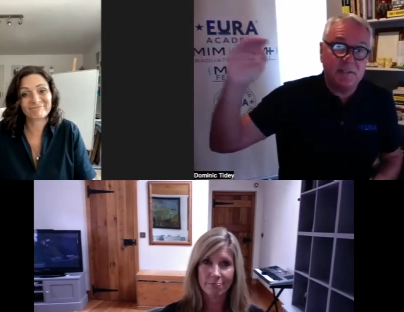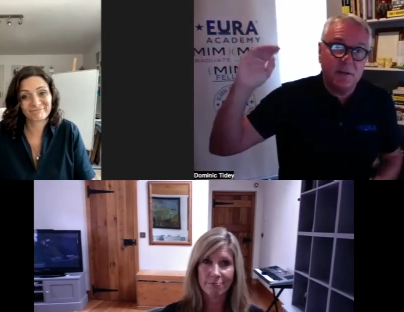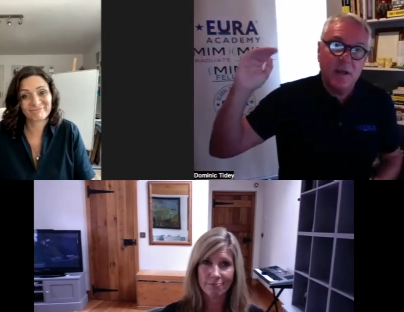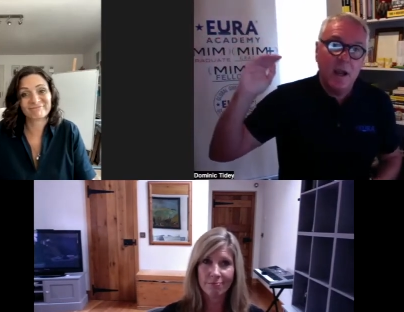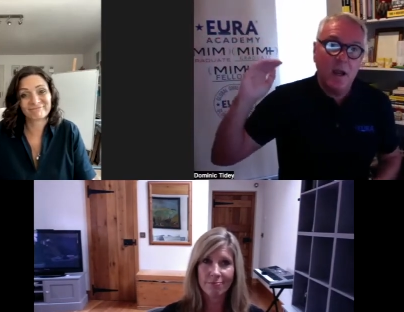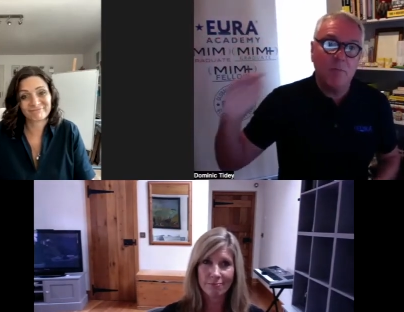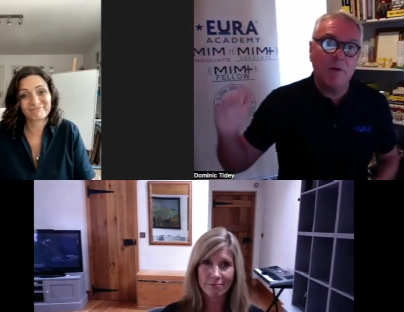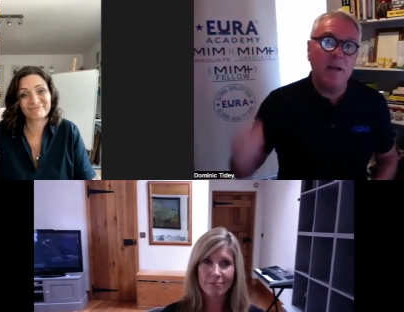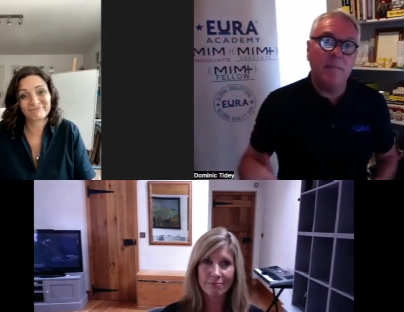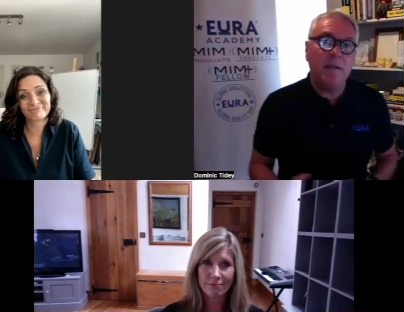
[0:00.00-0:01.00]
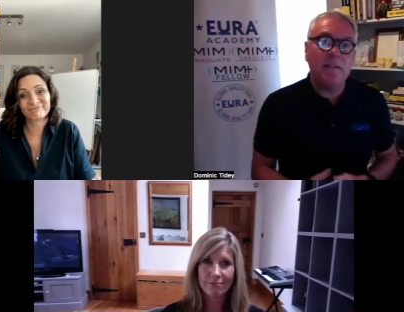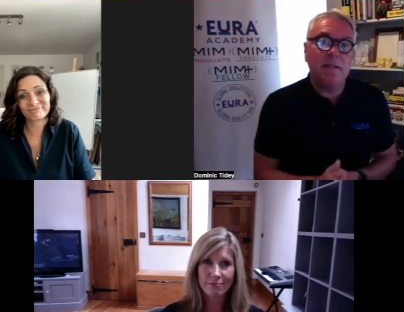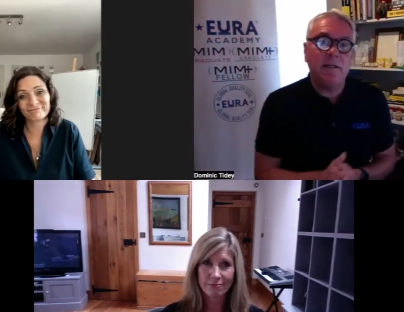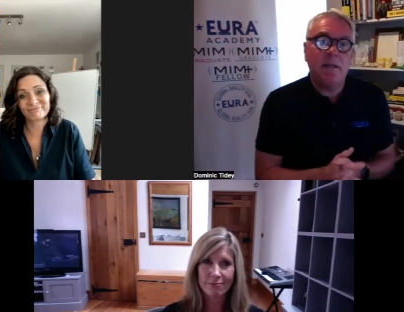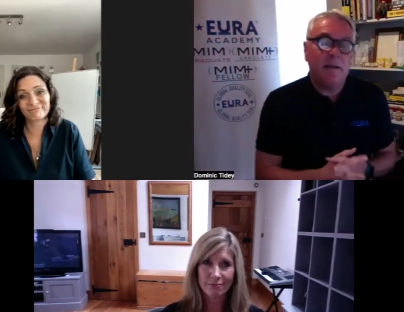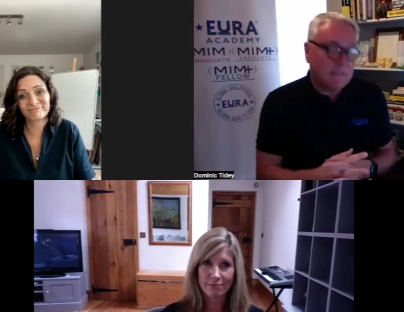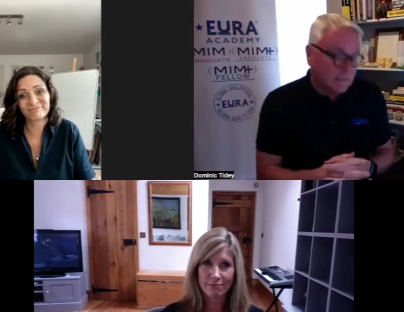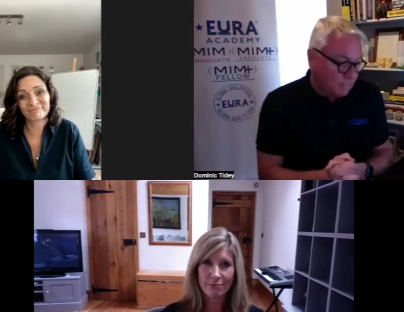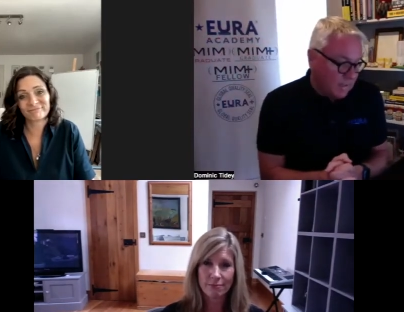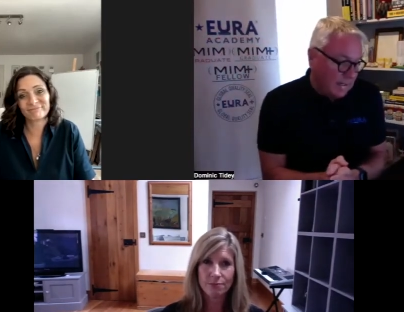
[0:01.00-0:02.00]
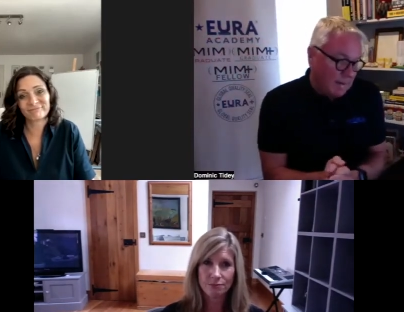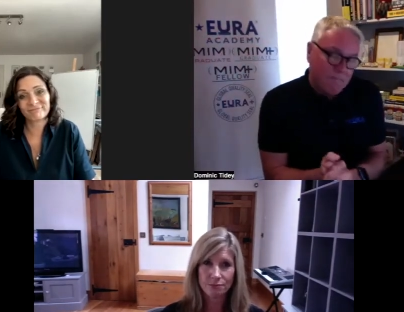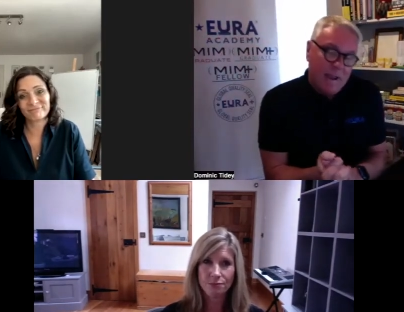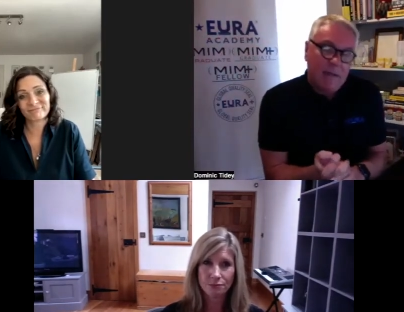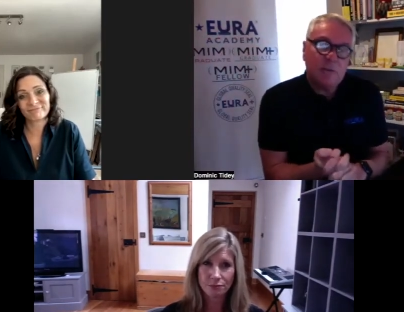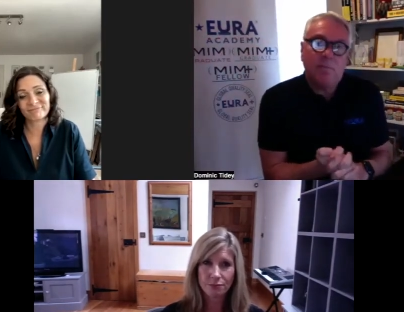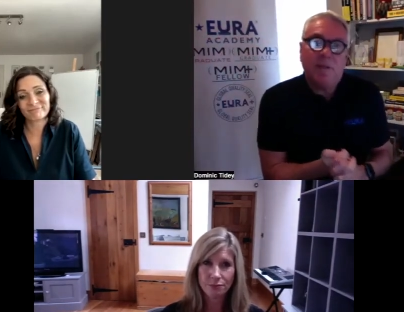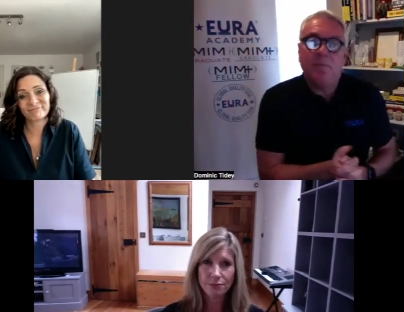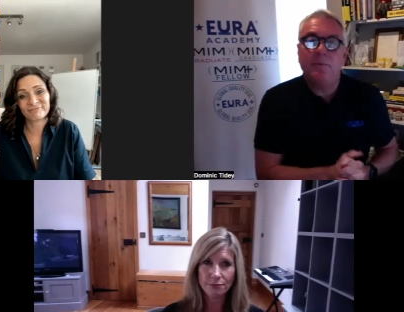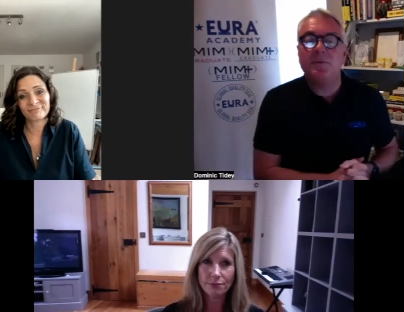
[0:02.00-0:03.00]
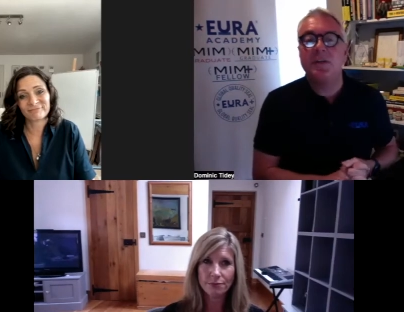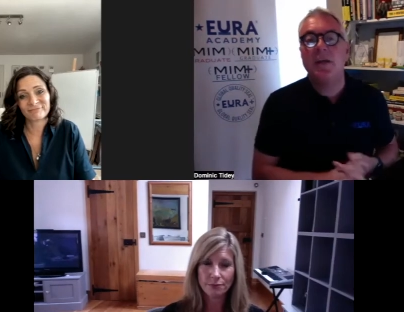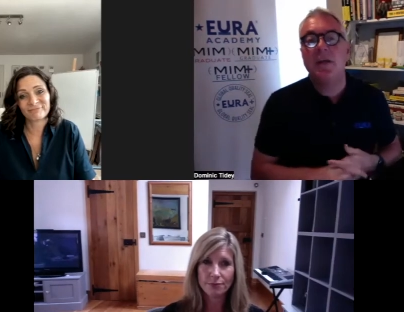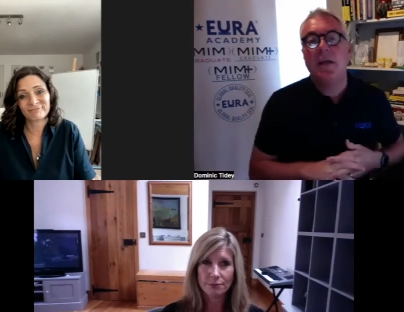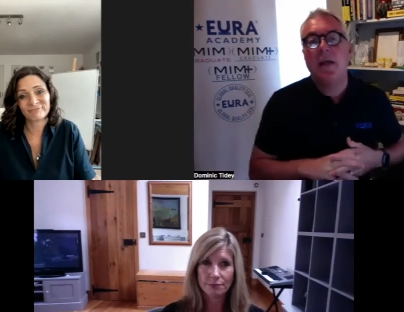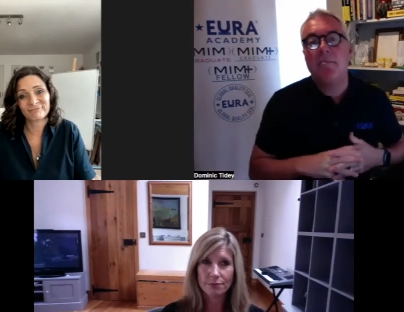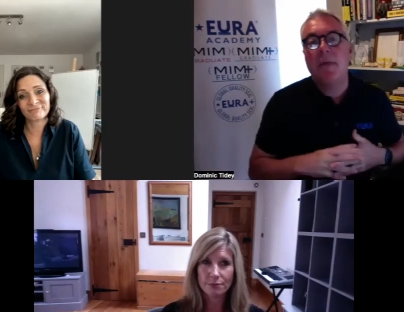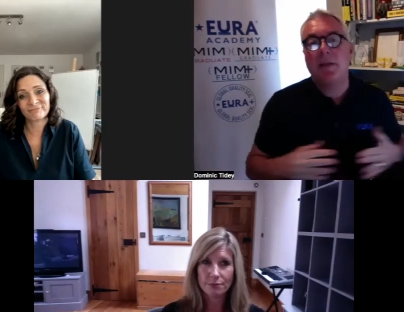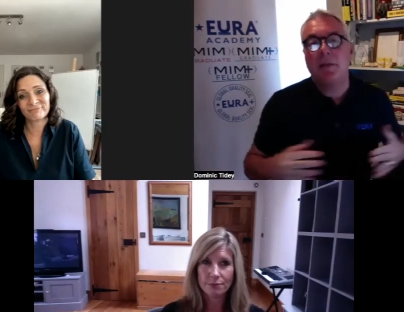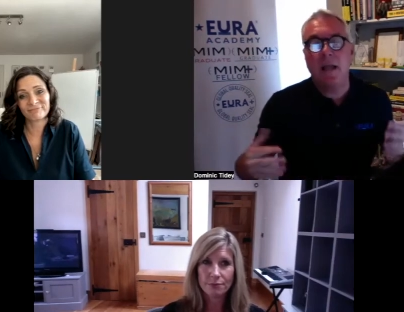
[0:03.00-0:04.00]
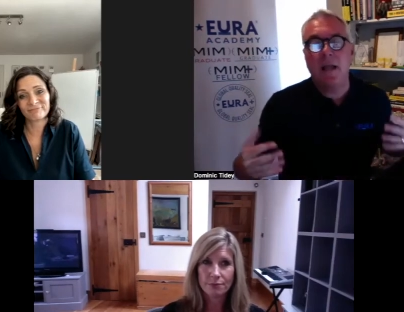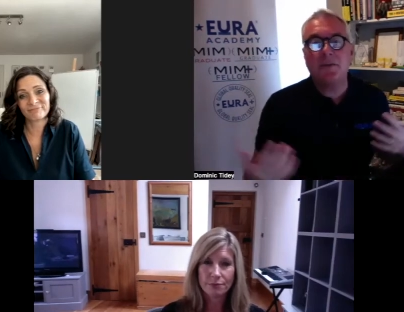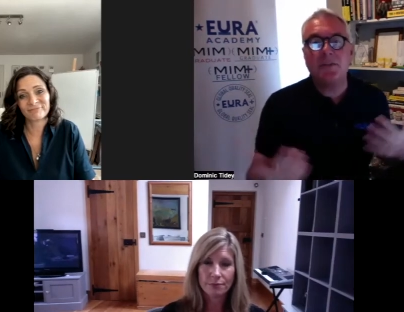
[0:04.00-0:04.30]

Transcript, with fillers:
Speaker 1: a, a really big deal, and it does really impact on people's mental health.